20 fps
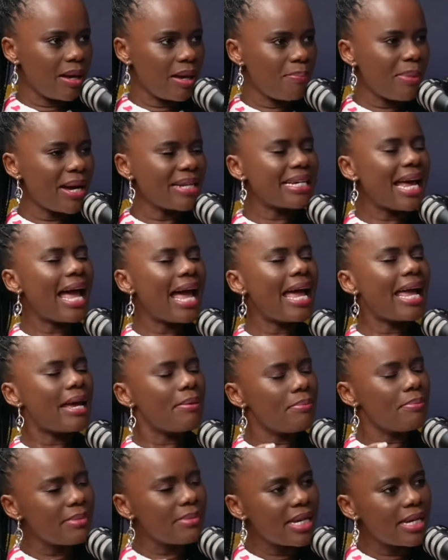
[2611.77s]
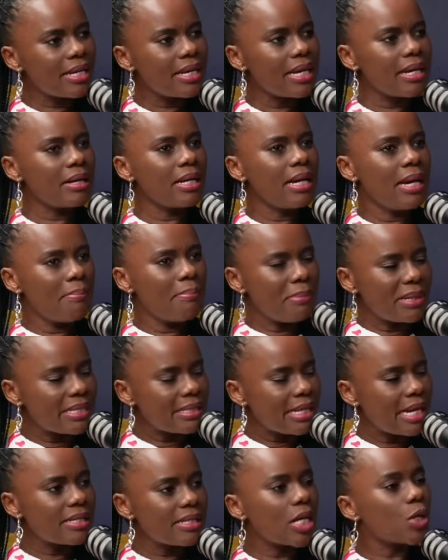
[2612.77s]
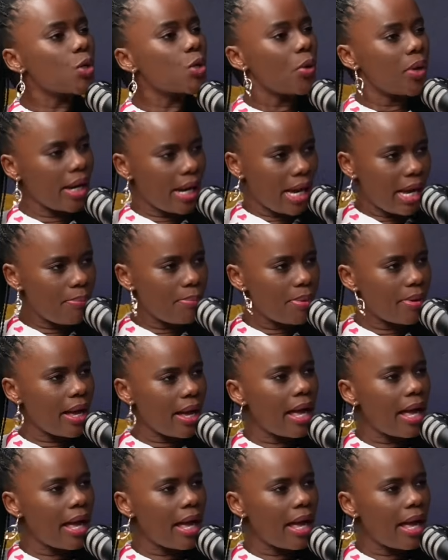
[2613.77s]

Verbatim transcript: But I am making my sons are growing up.